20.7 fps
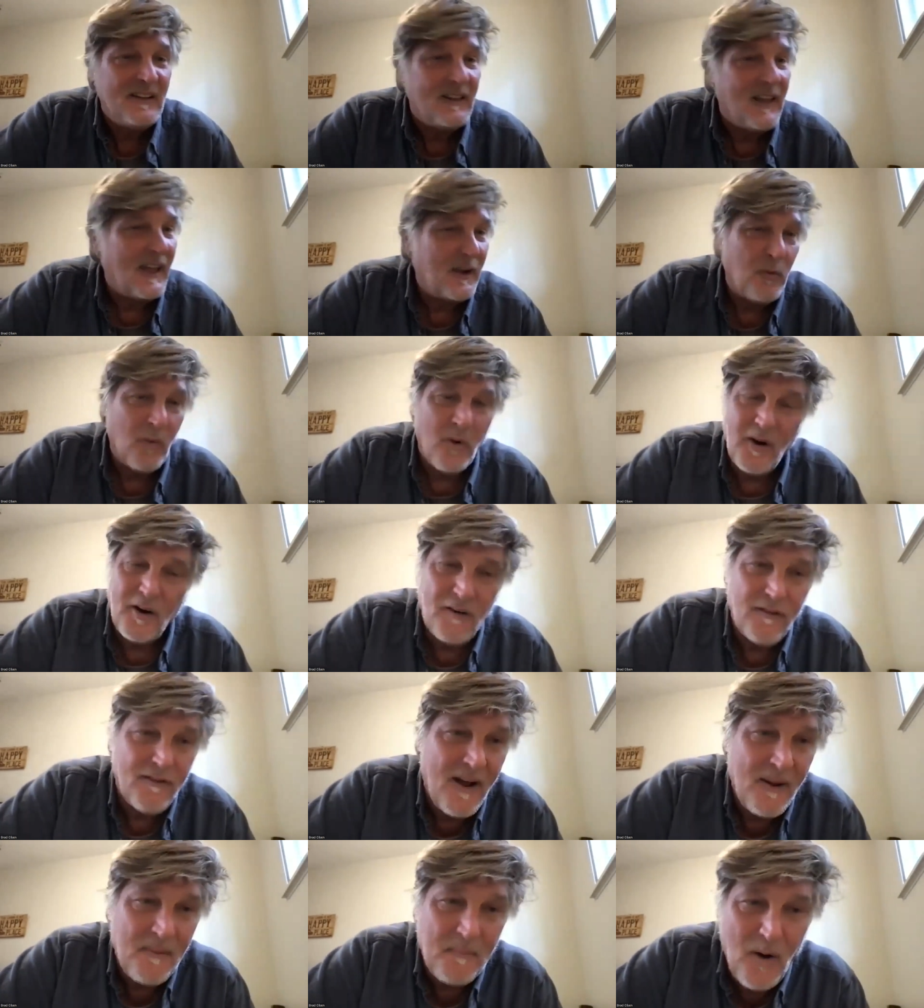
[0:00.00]
like
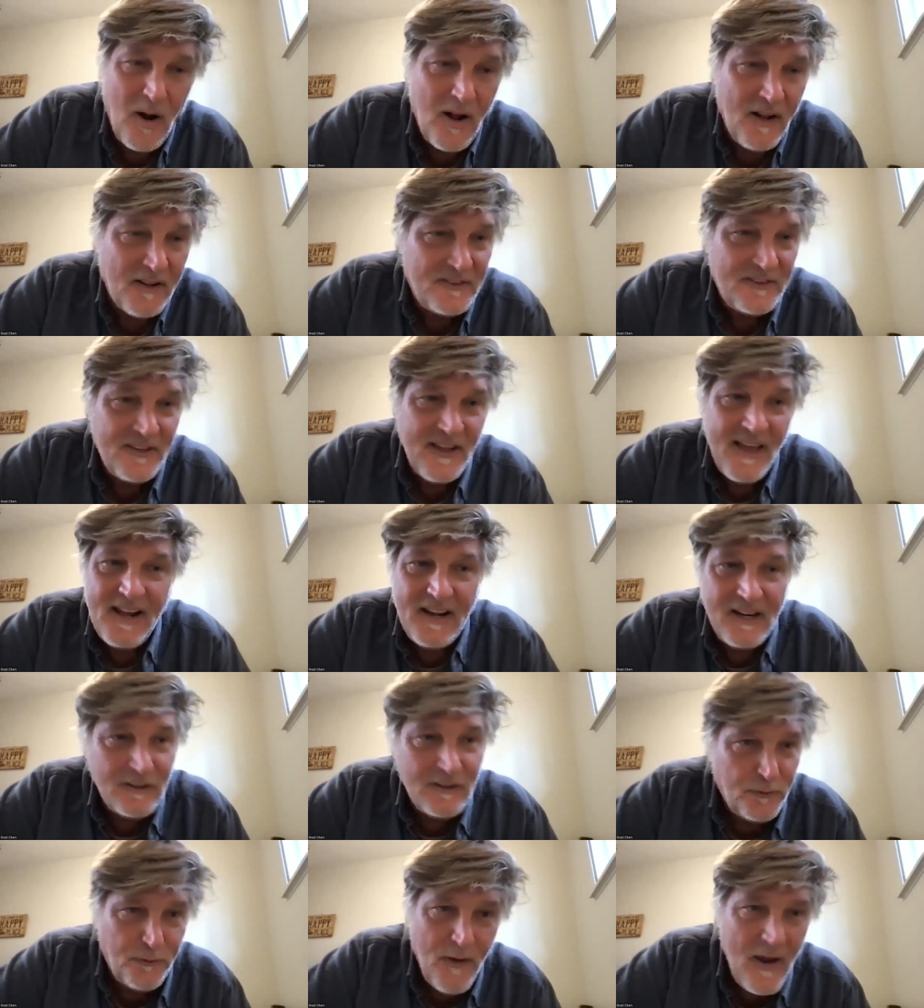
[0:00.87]
Wernher von Braun
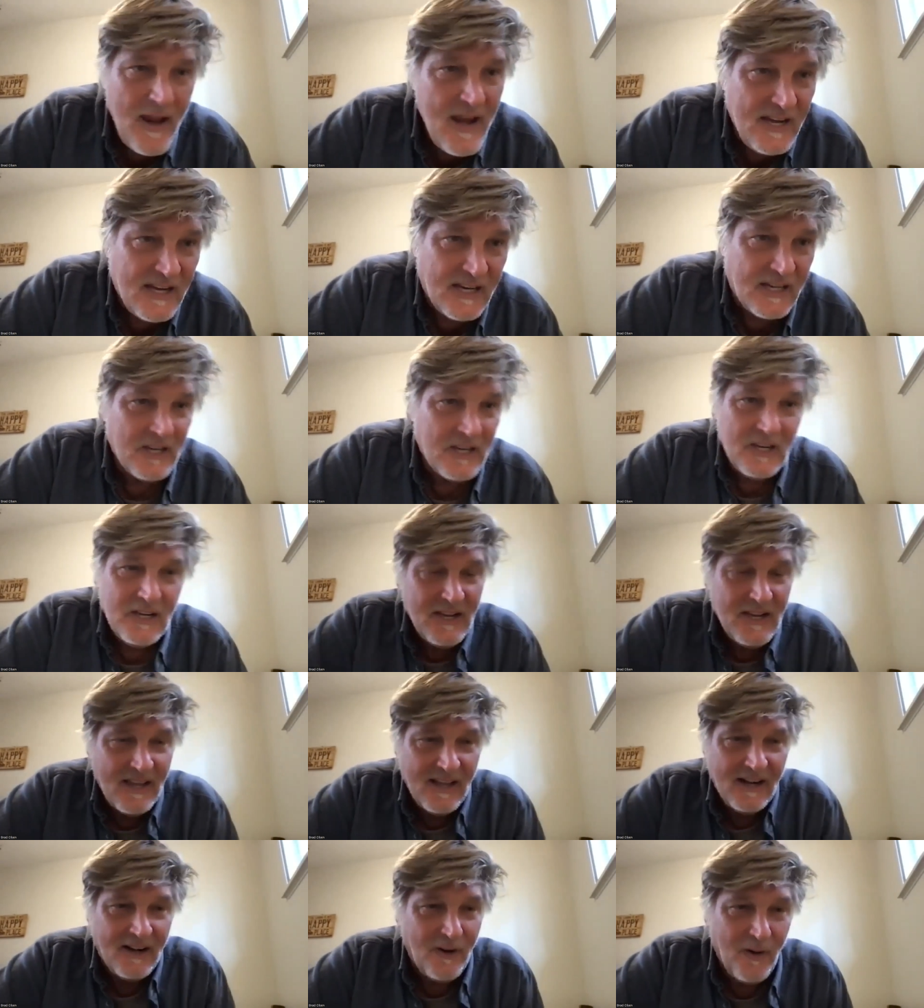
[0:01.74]
said, it's fake
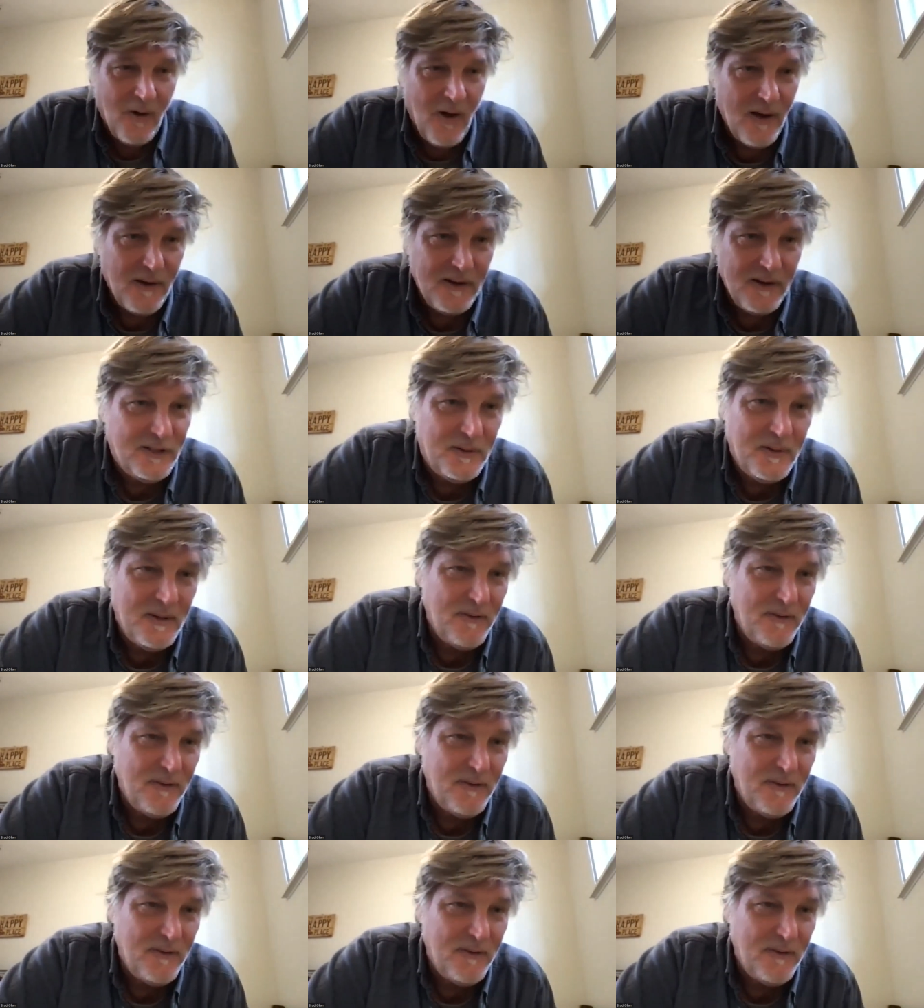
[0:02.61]
and it'll always